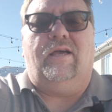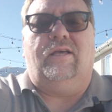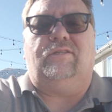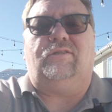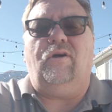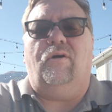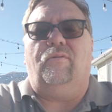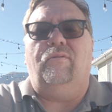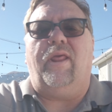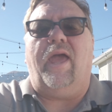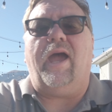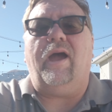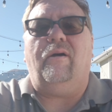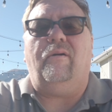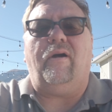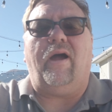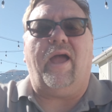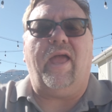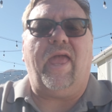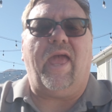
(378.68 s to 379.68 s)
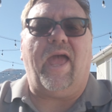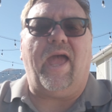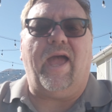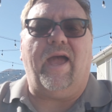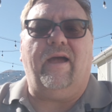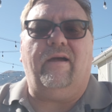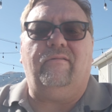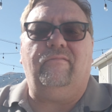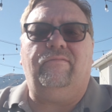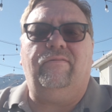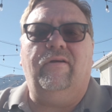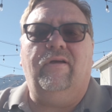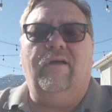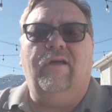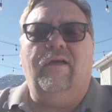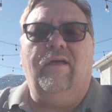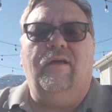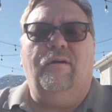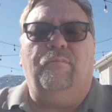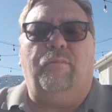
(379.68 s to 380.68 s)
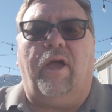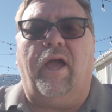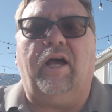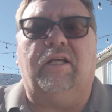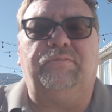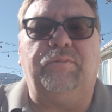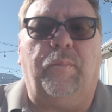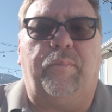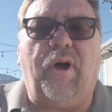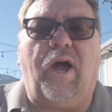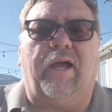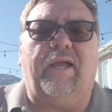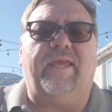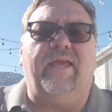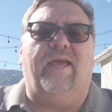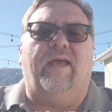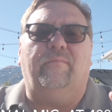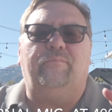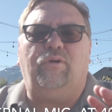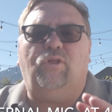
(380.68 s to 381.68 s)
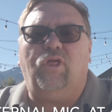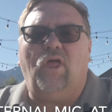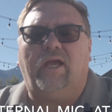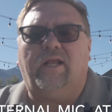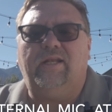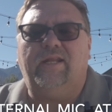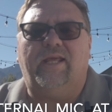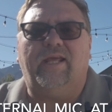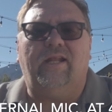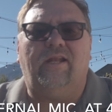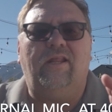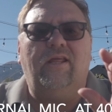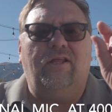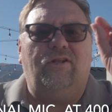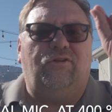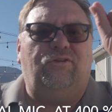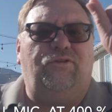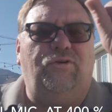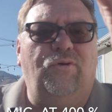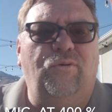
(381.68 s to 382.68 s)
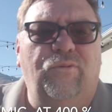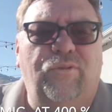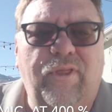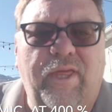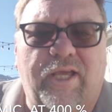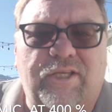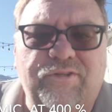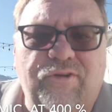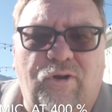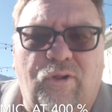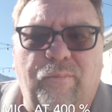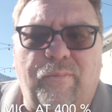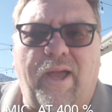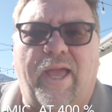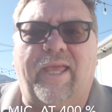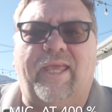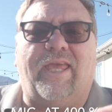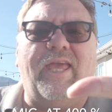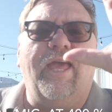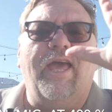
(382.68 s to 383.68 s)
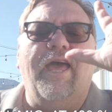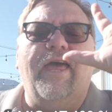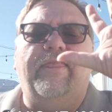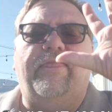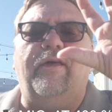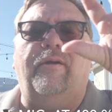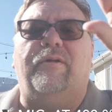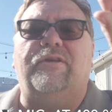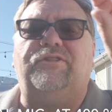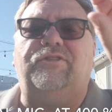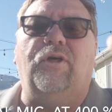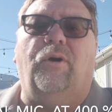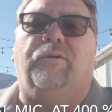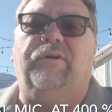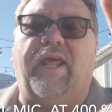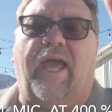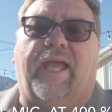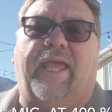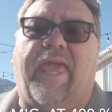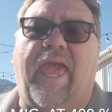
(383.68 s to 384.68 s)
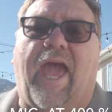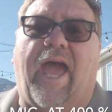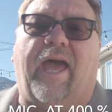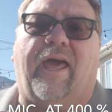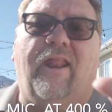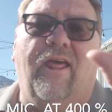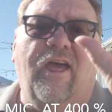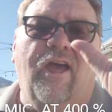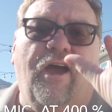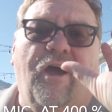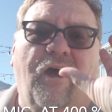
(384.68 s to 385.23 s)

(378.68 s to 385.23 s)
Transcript: so now I have my Osmo Pocket plugged in to the external mic. There is no dead cat